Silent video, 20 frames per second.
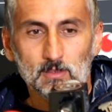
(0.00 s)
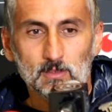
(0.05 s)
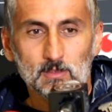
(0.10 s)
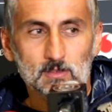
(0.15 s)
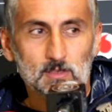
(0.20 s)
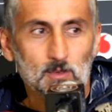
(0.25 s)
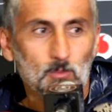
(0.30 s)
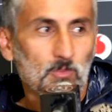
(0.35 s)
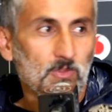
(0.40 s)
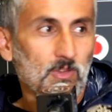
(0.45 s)

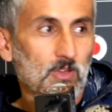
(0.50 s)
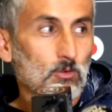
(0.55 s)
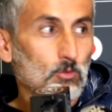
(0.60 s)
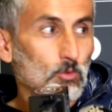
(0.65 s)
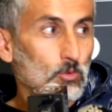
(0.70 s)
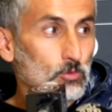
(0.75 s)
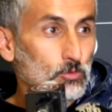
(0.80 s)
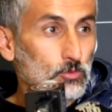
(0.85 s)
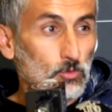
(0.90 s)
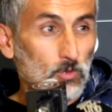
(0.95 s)
something
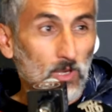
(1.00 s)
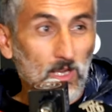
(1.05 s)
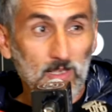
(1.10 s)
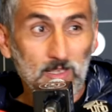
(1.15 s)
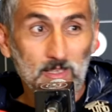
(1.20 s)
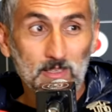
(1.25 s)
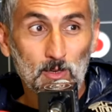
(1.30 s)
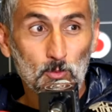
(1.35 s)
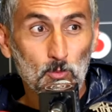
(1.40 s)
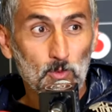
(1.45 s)

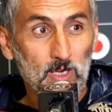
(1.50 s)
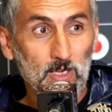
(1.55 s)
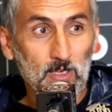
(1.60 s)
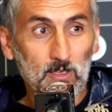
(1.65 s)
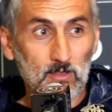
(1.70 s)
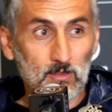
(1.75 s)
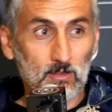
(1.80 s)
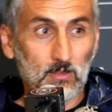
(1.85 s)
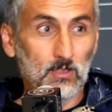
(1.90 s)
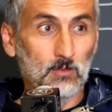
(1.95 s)
cultural in a
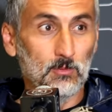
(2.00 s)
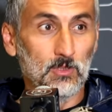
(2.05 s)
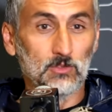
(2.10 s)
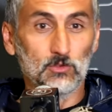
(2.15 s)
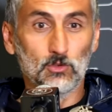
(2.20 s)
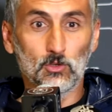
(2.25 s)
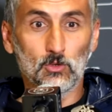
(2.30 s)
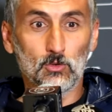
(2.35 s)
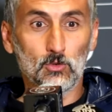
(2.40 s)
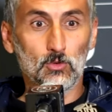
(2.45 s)
way,
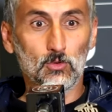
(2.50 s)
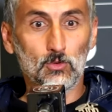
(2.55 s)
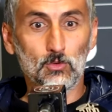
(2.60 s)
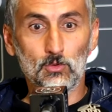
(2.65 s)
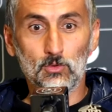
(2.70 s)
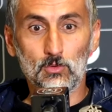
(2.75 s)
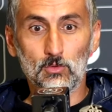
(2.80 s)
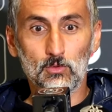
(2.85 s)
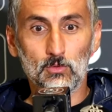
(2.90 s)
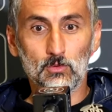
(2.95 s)
even
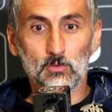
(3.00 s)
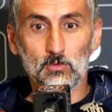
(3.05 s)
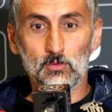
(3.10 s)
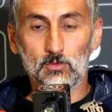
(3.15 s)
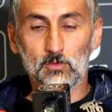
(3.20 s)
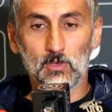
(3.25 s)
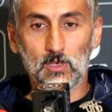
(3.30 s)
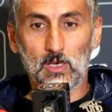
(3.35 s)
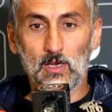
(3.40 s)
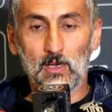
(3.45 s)
though
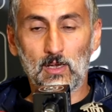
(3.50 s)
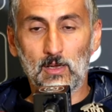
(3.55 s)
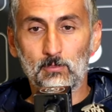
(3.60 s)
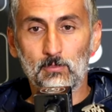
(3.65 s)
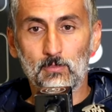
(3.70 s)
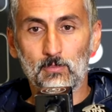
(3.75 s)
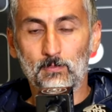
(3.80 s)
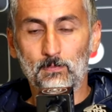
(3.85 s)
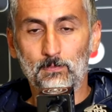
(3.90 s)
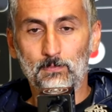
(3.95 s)

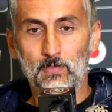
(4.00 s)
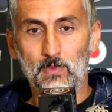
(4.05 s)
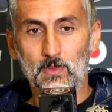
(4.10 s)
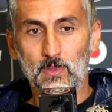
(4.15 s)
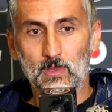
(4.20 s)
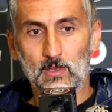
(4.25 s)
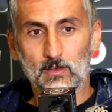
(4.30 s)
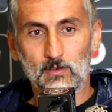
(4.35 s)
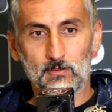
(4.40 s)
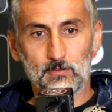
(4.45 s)
I'm
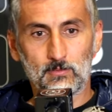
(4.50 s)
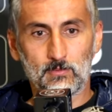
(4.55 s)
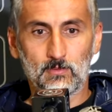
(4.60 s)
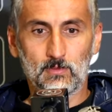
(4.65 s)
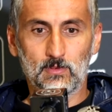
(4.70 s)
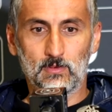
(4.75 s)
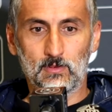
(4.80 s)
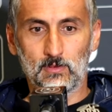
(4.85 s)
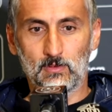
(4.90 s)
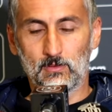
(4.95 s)

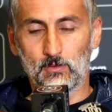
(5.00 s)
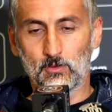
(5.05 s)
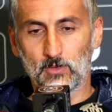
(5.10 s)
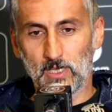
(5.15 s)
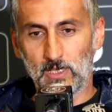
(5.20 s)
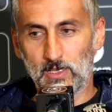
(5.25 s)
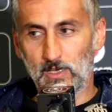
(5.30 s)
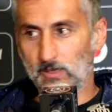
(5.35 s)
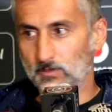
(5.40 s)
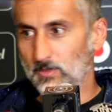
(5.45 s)

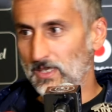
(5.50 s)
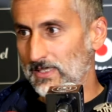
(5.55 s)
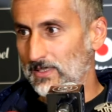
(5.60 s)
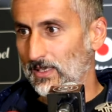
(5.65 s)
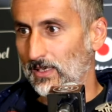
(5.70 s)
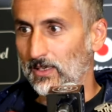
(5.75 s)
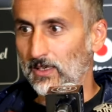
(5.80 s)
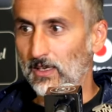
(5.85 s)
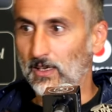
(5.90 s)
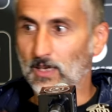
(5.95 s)
okay. Let me
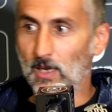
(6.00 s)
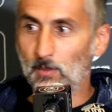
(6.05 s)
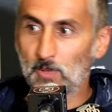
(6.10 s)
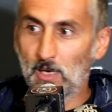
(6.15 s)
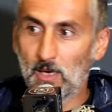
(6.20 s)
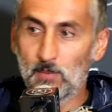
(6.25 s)
start again.